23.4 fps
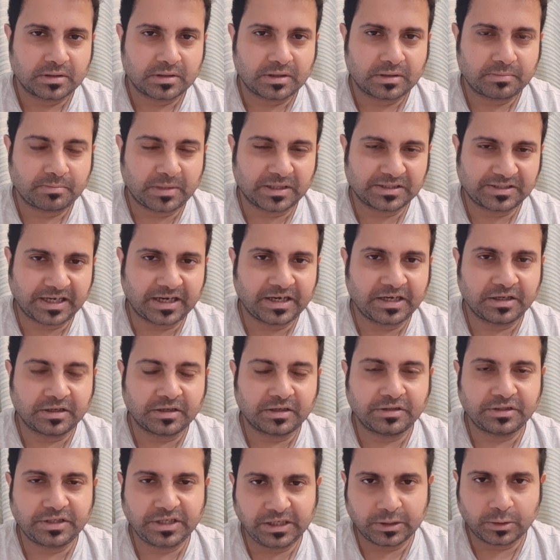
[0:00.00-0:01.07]
by signing a
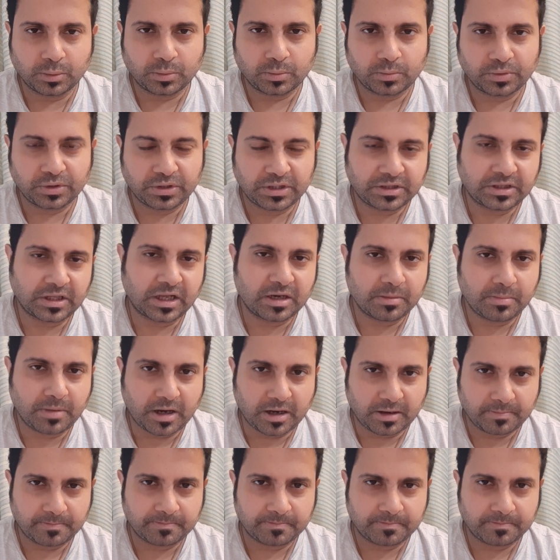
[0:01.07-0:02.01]
deal with the Taliban